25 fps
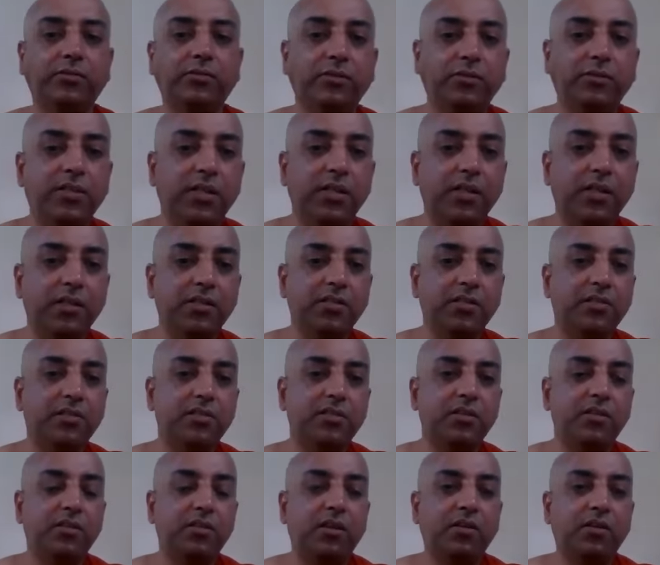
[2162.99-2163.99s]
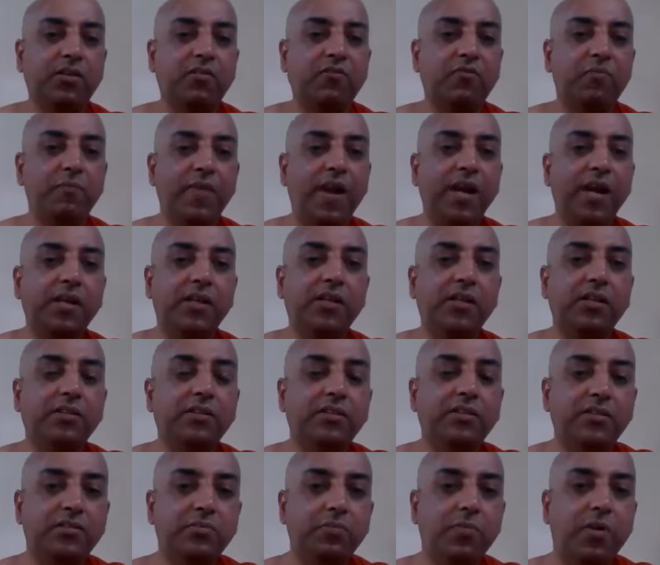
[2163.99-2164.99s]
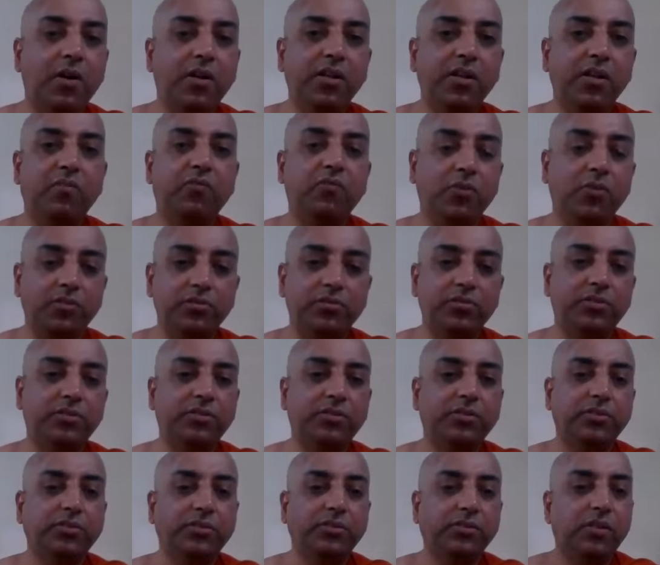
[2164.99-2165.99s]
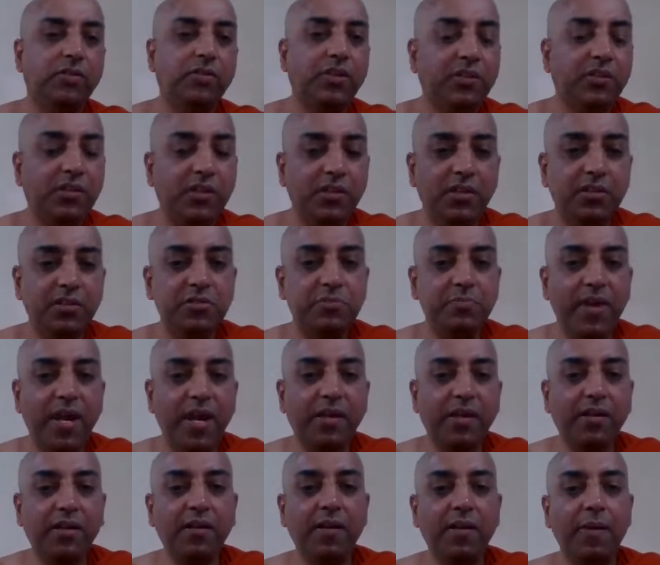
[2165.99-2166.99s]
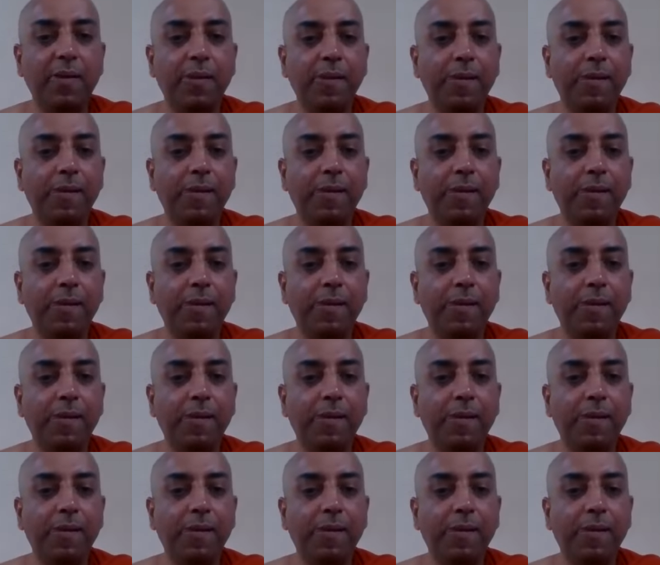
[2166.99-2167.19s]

There is a lot of matter in this body. Of course, everything is matter.